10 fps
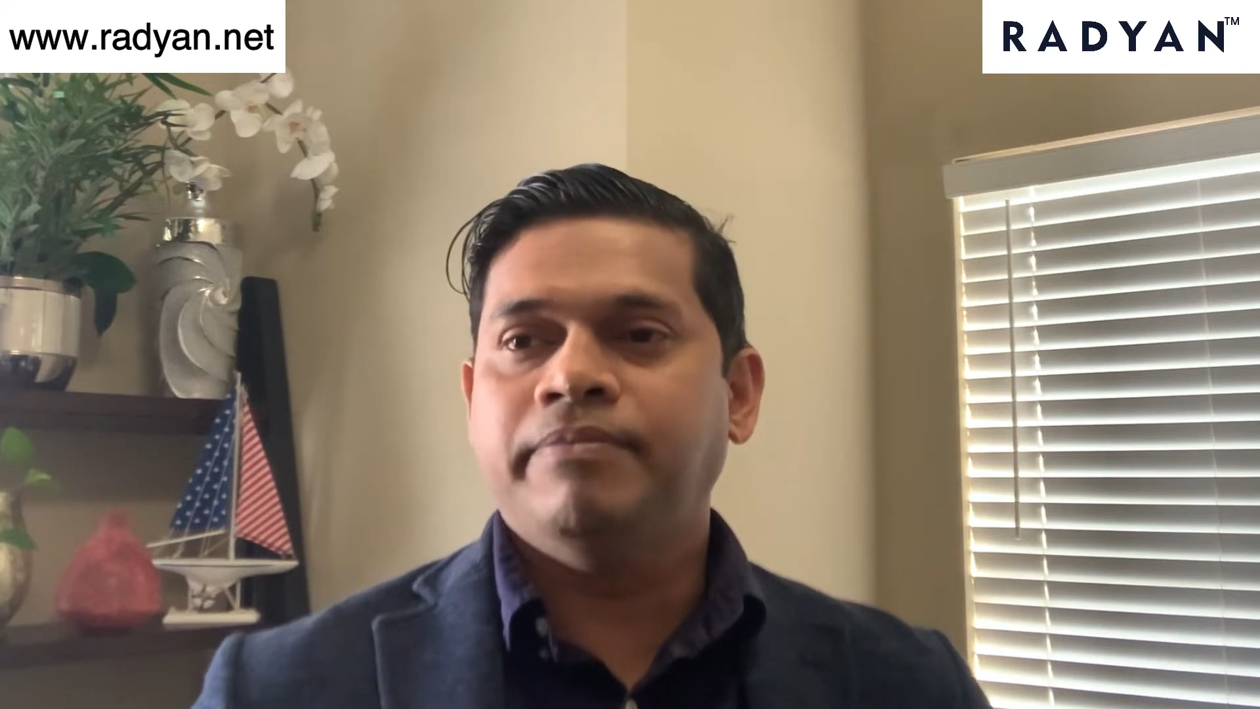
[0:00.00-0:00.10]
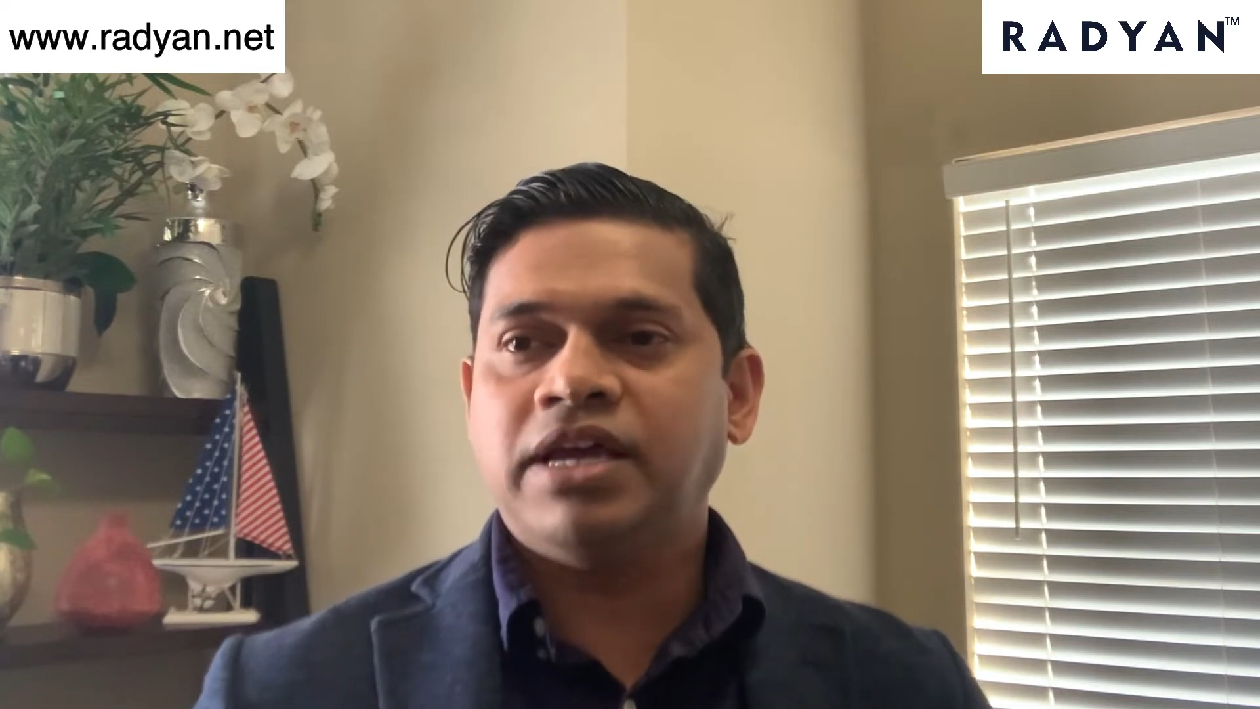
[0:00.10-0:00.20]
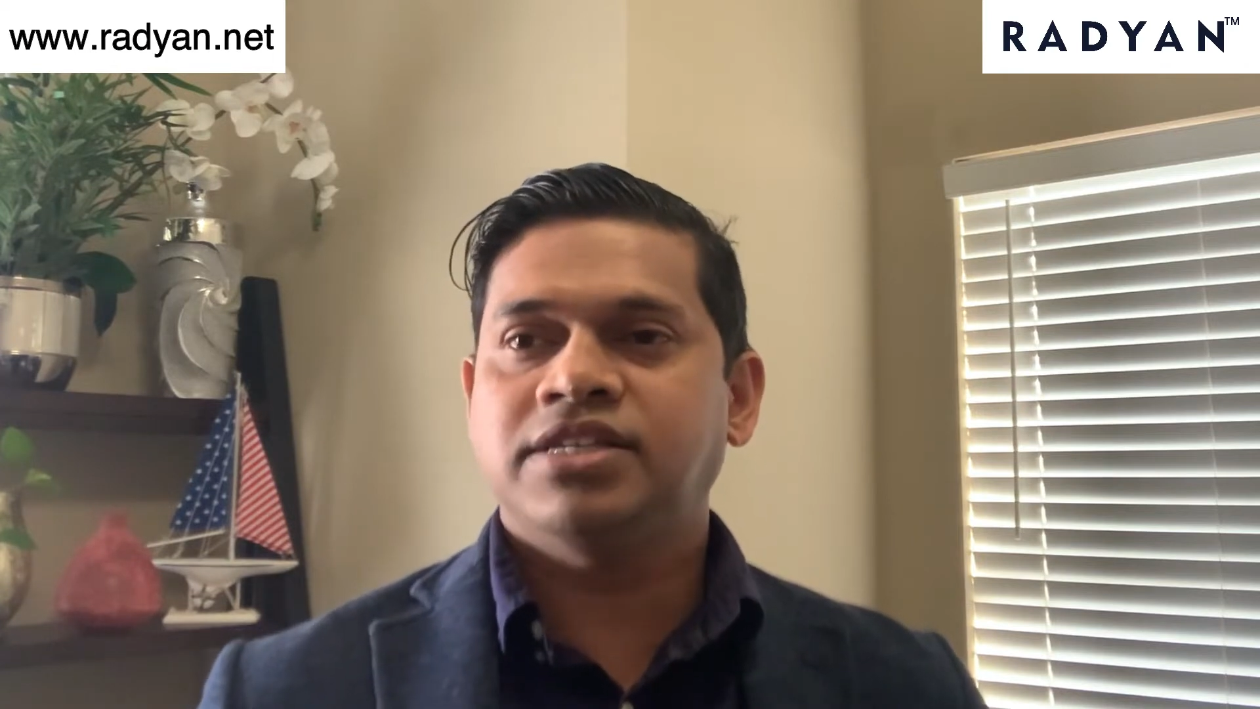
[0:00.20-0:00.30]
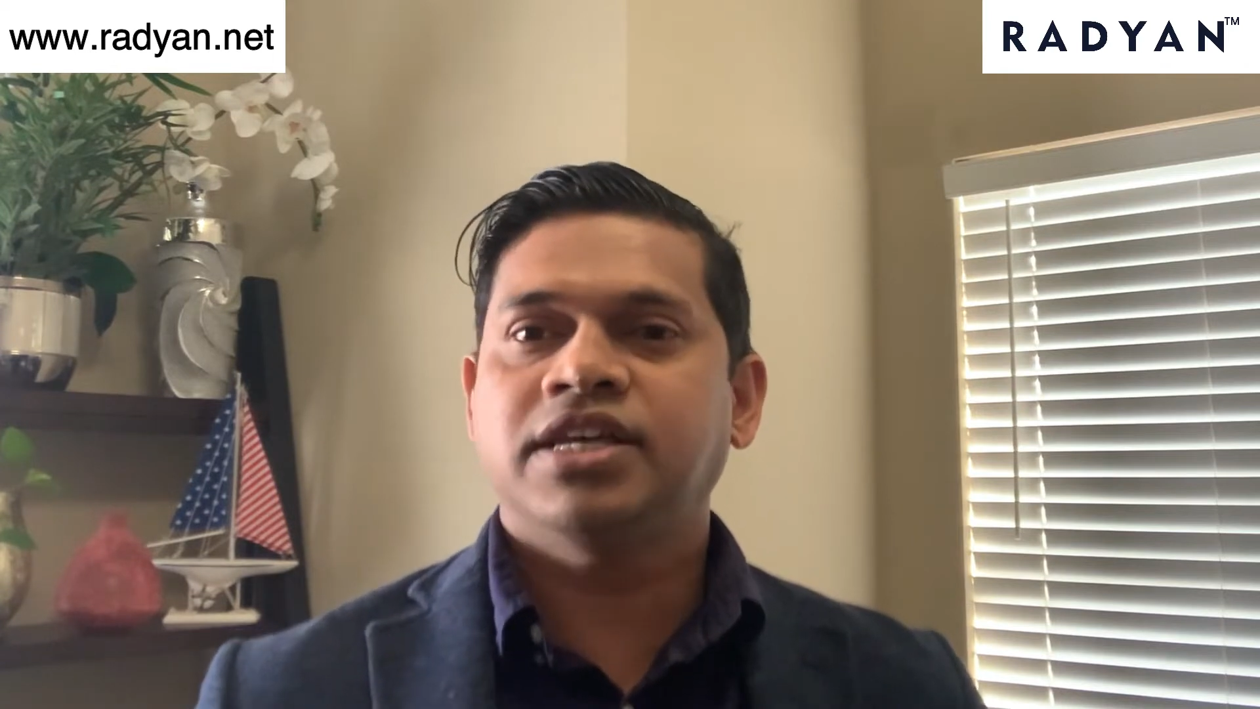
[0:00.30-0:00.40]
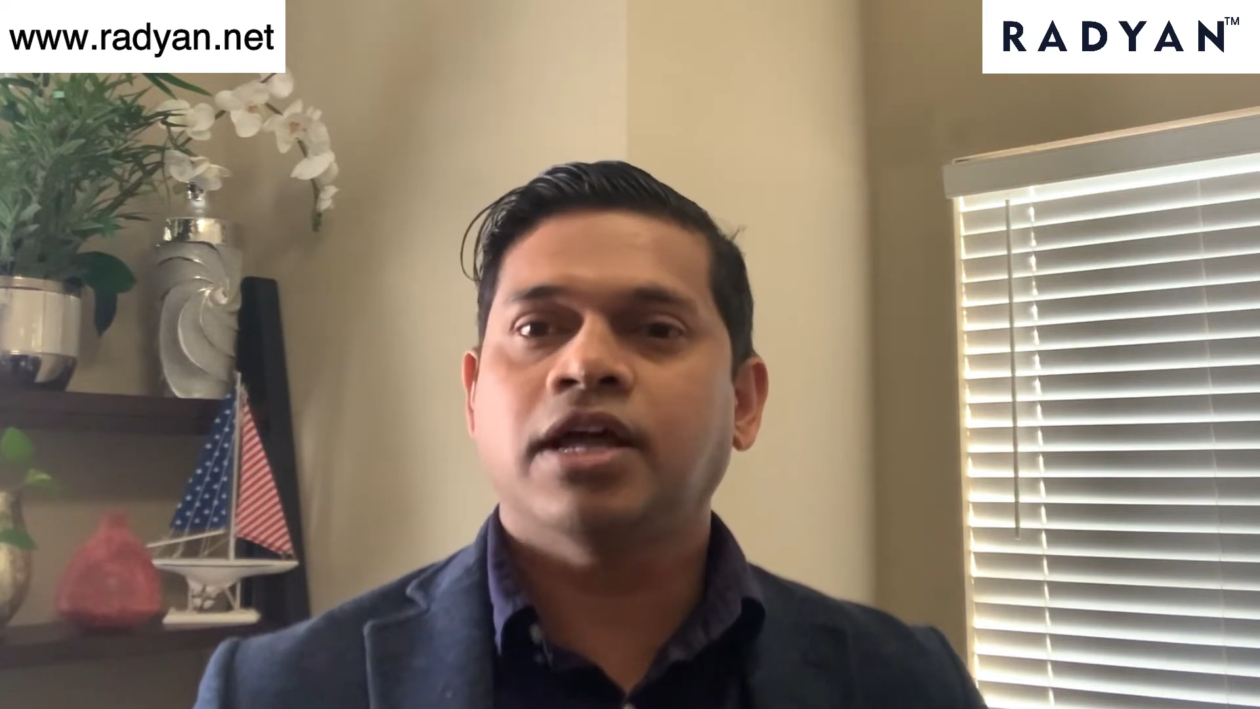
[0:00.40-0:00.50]

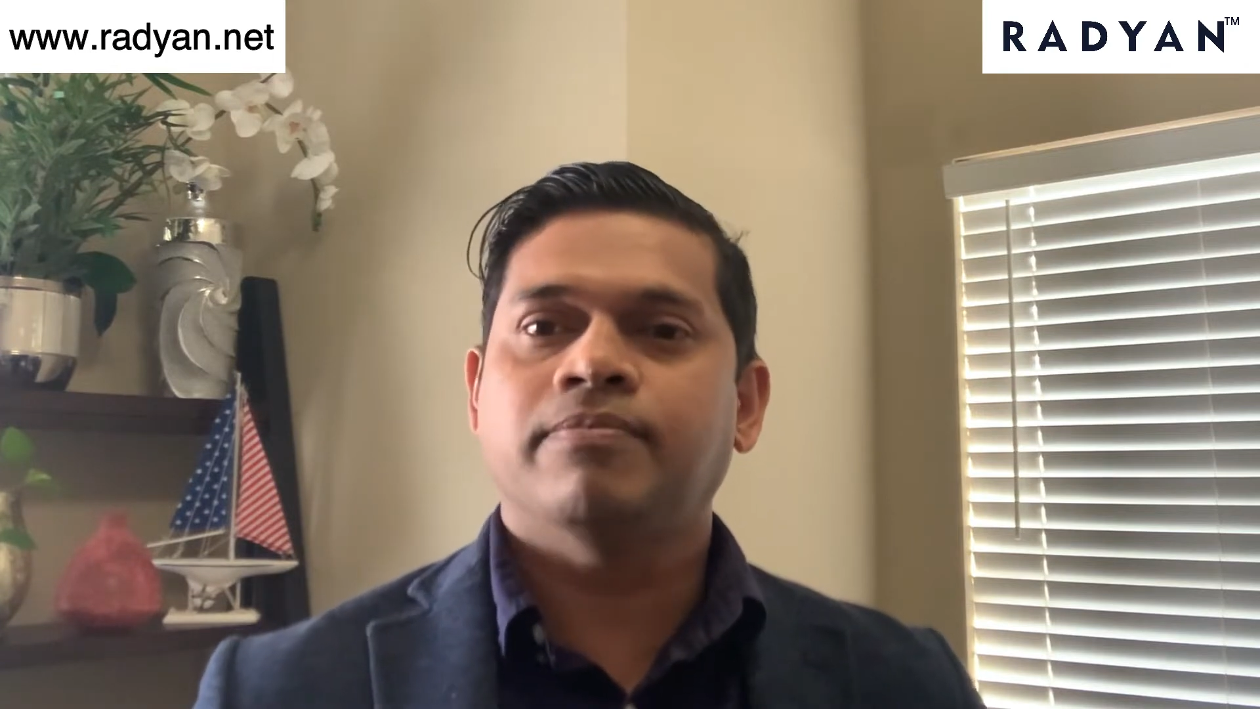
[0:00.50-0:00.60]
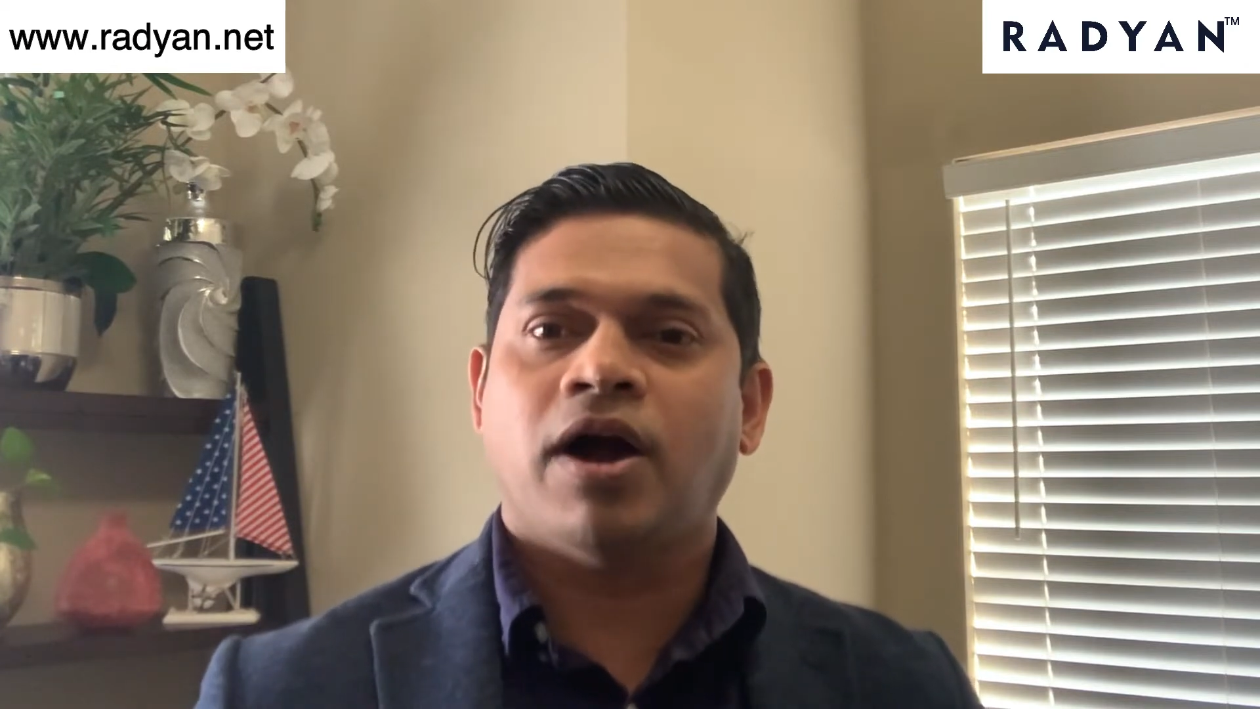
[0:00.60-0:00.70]
Mexican